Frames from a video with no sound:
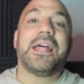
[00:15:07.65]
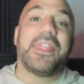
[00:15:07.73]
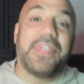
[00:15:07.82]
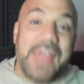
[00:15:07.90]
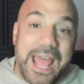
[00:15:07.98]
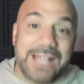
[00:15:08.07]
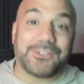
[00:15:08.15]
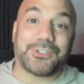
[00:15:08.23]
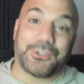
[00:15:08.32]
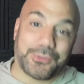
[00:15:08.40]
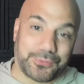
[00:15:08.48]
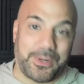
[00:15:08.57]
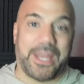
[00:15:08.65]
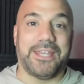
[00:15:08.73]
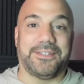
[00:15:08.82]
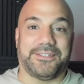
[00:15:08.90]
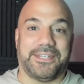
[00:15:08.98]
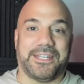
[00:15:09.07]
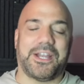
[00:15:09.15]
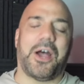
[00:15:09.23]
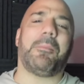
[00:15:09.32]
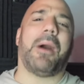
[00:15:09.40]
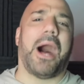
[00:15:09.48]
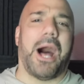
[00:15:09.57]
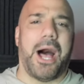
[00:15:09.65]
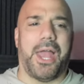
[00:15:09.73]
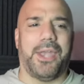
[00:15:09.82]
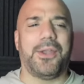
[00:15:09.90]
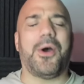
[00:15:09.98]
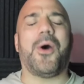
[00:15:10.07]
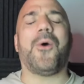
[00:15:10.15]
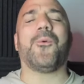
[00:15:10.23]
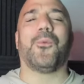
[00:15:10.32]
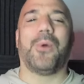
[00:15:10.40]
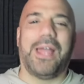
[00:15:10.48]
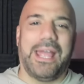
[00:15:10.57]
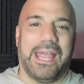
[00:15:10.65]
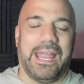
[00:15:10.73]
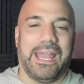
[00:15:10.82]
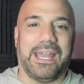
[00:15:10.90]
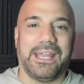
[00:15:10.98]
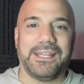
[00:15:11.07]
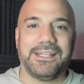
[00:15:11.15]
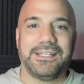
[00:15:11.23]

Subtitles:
That's crazy. Come on. No way.